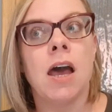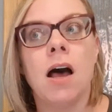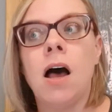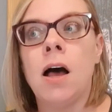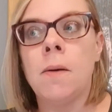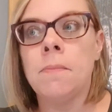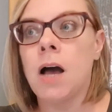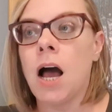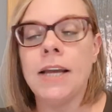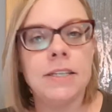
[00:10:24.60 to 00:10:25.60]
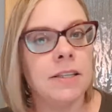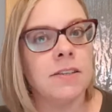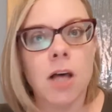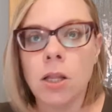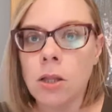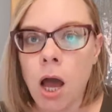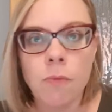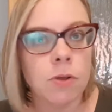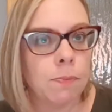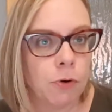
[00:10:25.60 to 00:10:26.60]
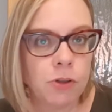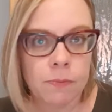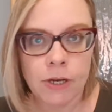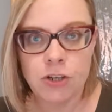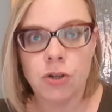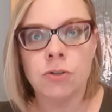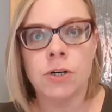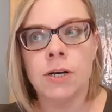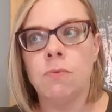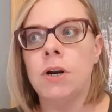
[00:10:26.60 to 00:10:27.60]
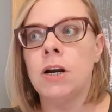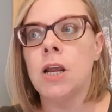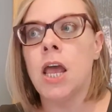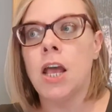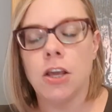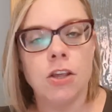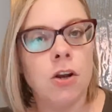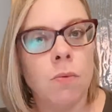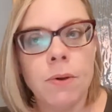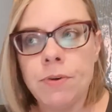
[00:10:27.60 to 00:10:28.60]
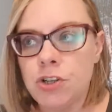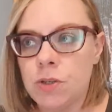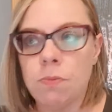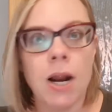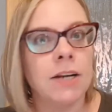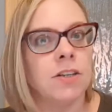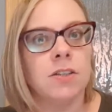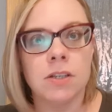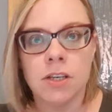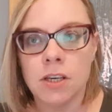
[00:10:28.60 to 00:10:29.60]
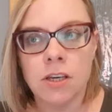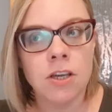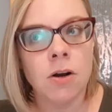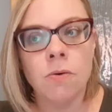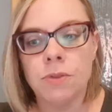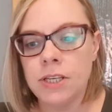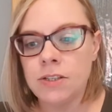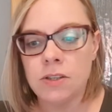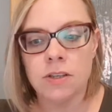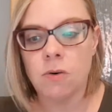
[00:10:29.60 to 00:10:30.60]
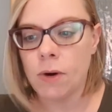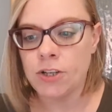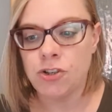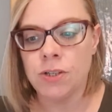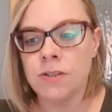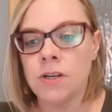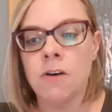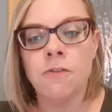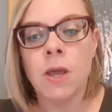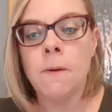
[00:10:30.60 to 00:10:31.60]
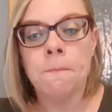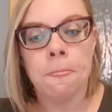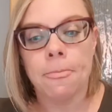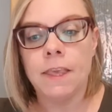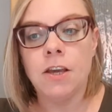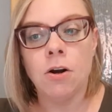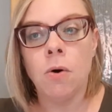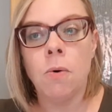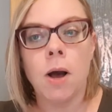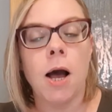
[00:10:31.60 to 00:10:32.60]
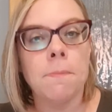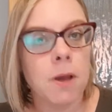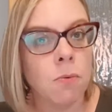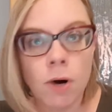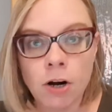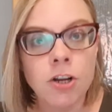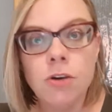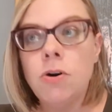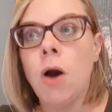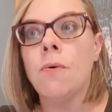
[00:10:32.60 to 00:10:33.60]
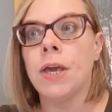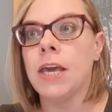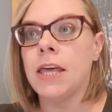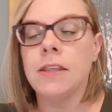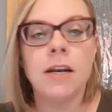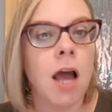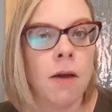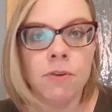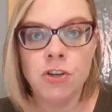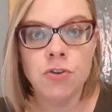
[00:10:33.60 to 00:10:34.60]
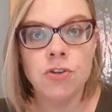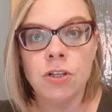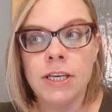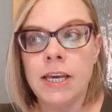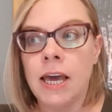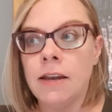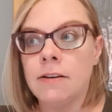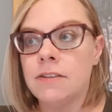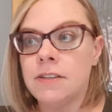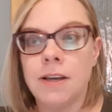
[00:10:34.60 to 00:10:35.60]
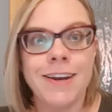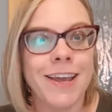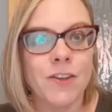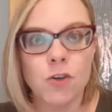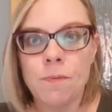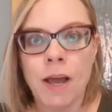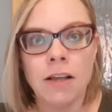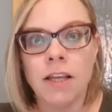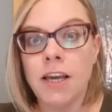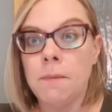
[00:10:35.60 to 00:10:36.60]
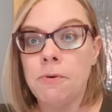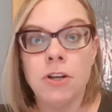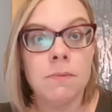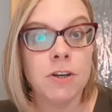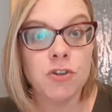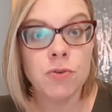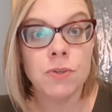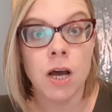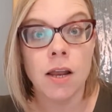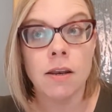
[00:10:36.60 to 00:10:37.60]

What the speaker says: I did this a lot with both of my children, where, we would just practice, the questions of, where are you going? And then I would usually get an answer back like, I'm putting my shoes on.